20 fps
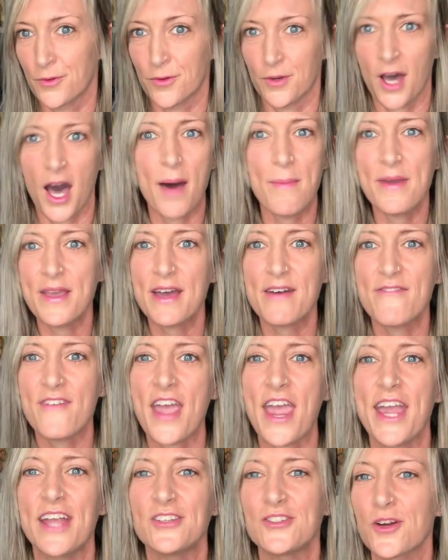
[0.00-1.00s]
coming of
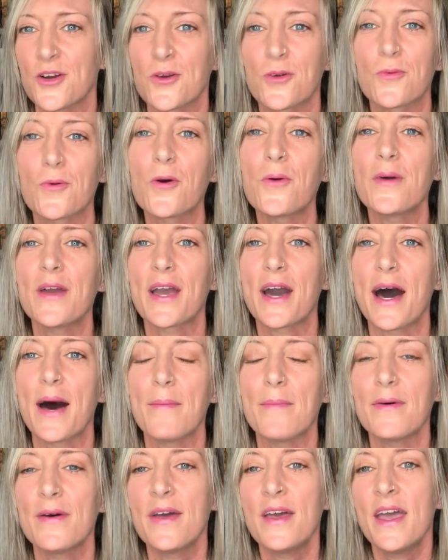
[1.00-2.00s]
age, our growing
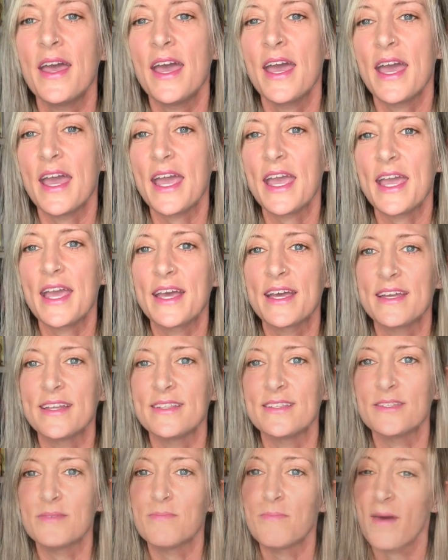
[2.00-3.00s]
up.
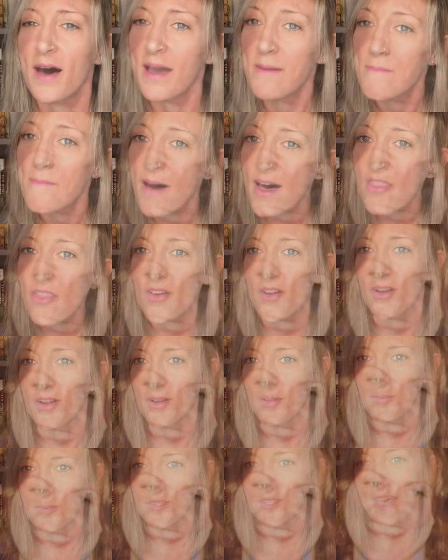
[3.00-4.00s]
And my
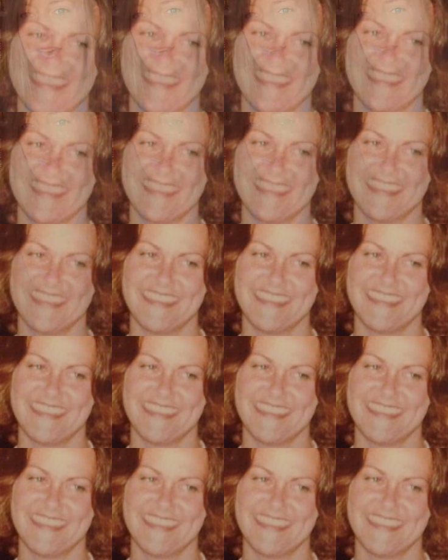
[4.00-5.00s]
mother was actually the
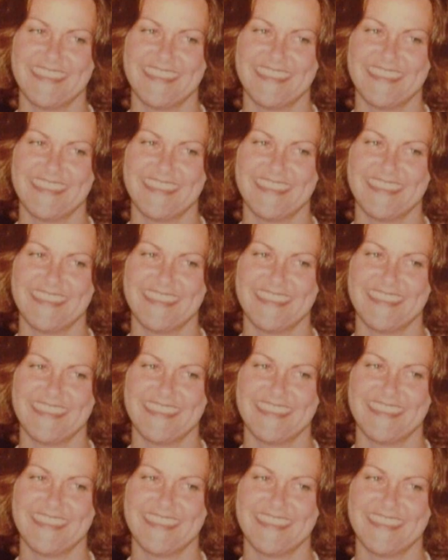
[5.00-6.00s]
first person
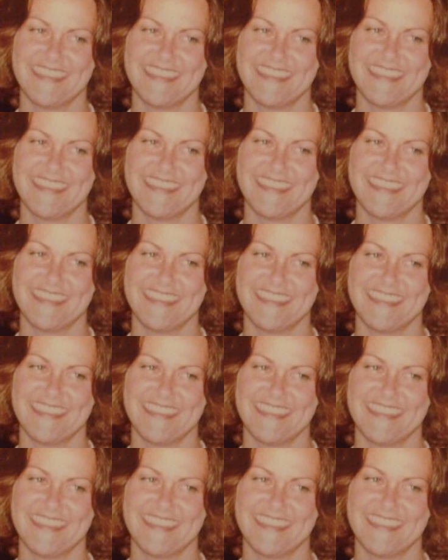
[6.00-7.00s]
to tell
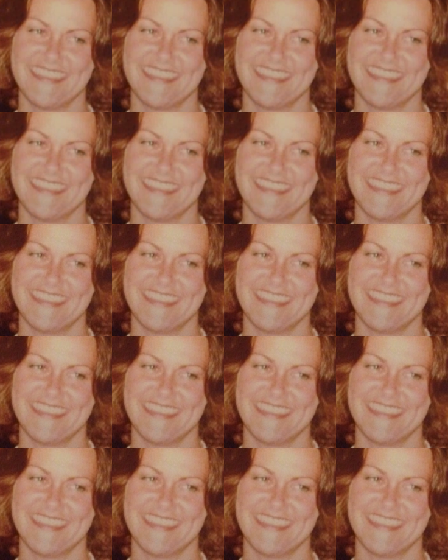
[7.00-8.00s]
me a ghost
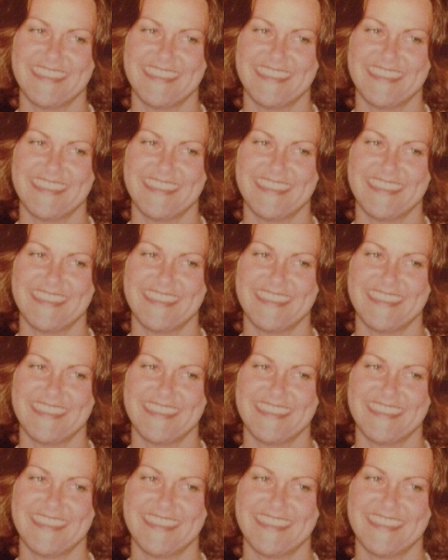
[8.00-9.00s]
story when I
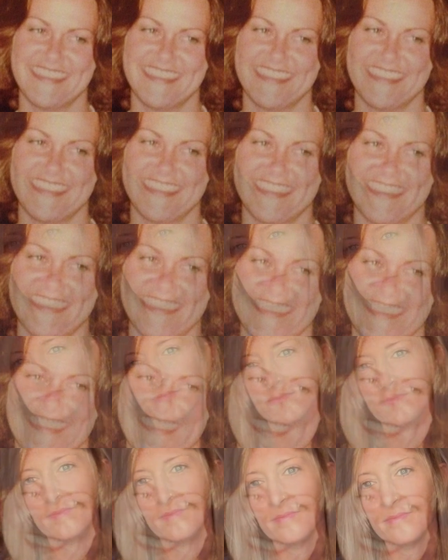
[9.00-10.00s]
was a
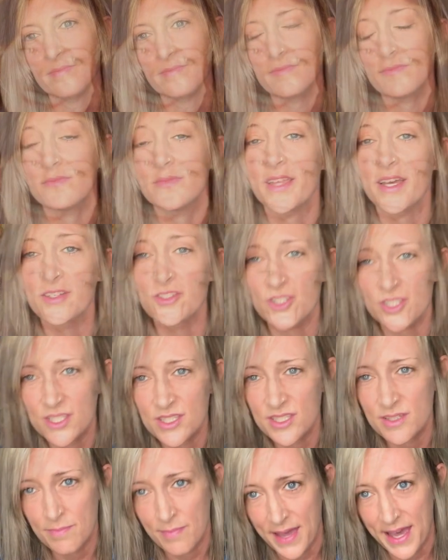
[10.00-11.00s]
child. Now, just
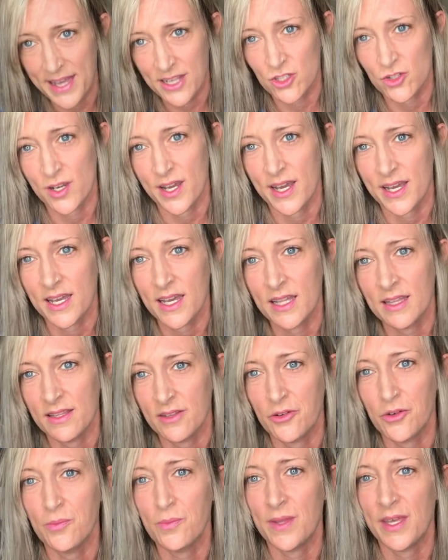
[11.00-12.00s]
to backtrack a
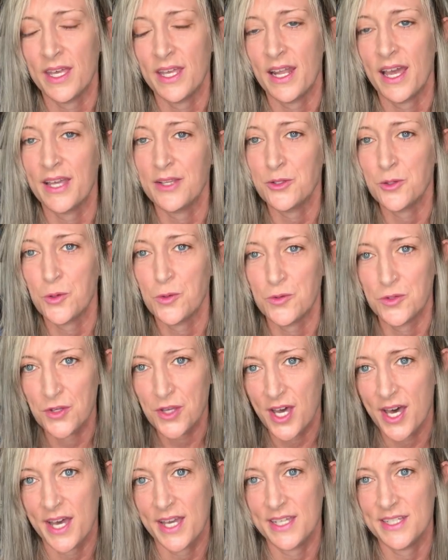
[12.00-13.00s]
little bit, I told you
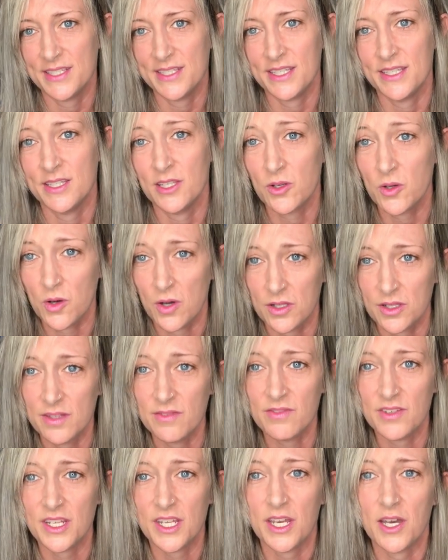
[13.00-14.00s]
guys in the Gullah
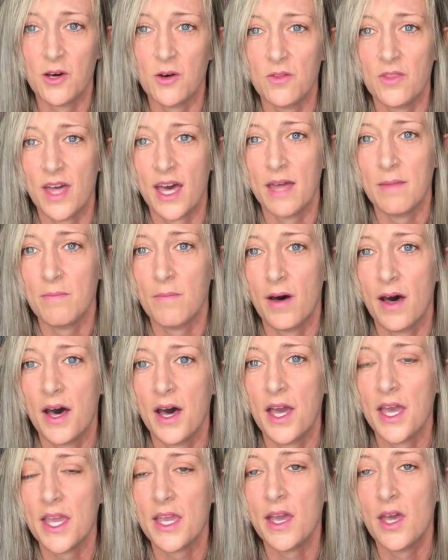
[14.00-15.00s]
video that
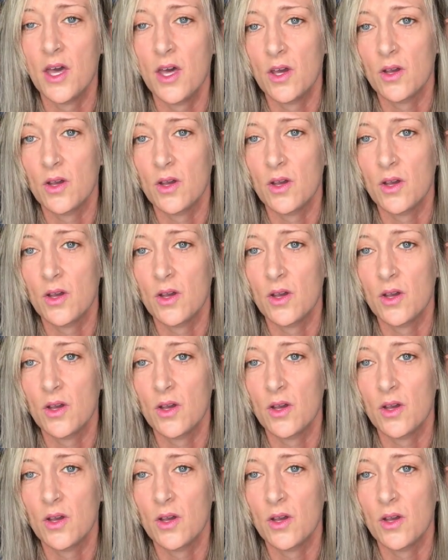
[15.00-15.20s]
my